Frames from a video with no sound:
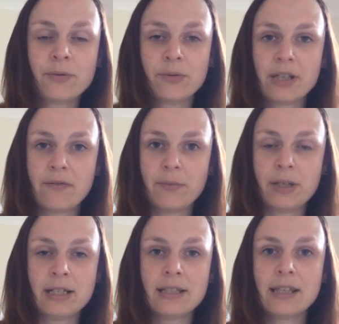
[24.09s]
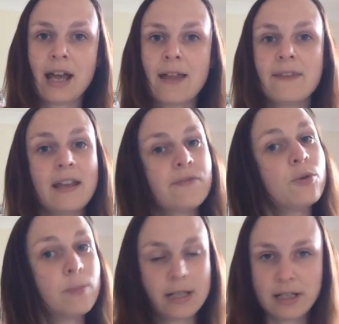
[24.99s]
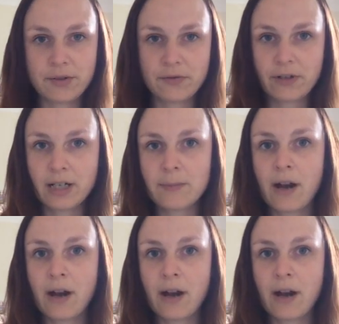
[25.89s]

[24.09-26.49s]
all 7 winners, and they've all been notified,